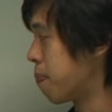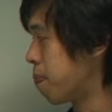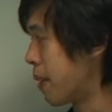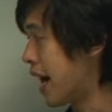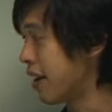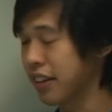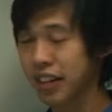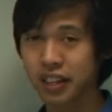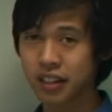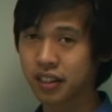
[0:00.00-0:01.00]
about
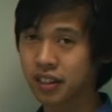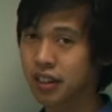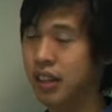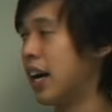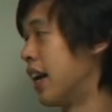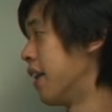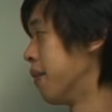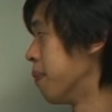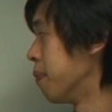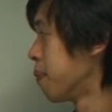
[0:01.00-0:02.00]

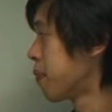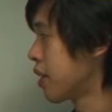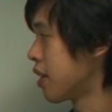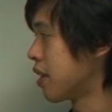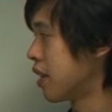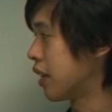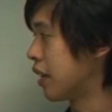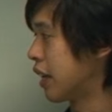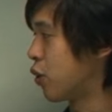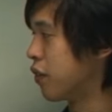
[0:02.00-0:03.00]
Um,
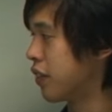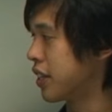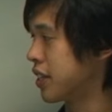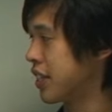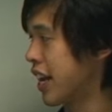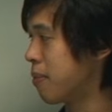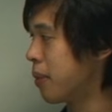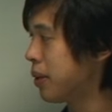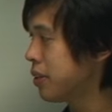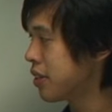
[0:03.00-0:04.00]
equivalent to ten
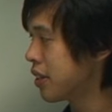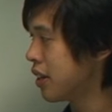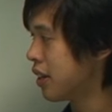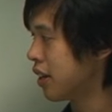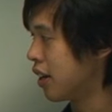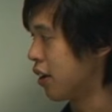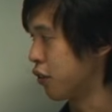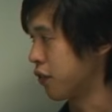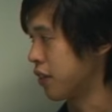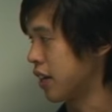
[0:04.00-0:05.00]
moles
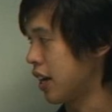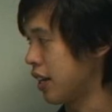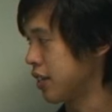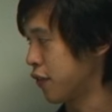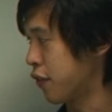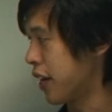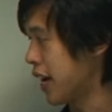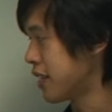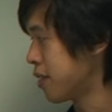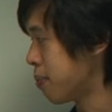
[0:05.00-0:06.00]
of sulfuric
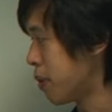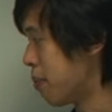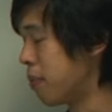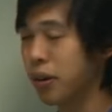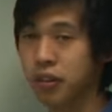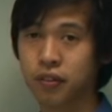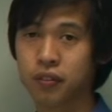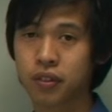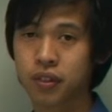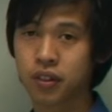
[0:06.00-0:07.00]
acid per mole of
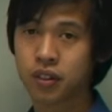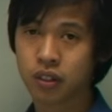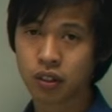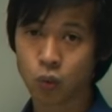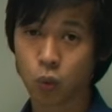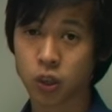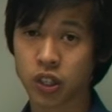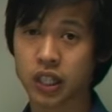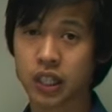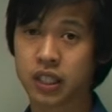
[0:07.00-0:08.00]

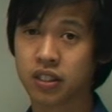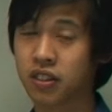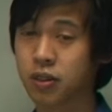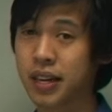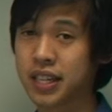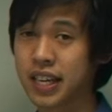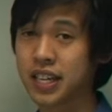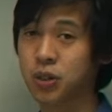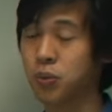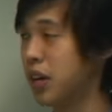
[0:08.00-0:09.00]
water. So it's about ten
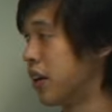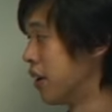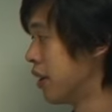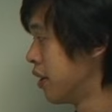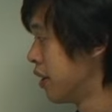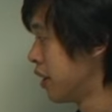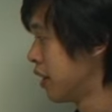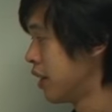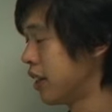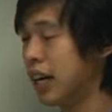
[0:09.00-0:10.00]
to one
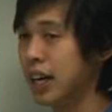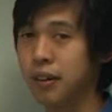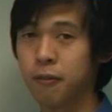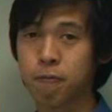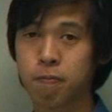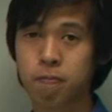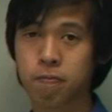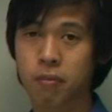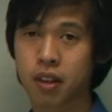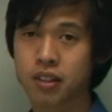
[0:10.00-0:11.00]
um,
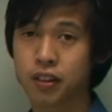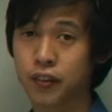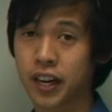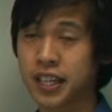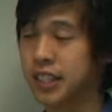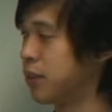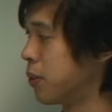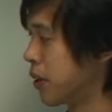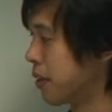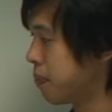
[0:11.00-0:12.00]
sulfuric acid to water.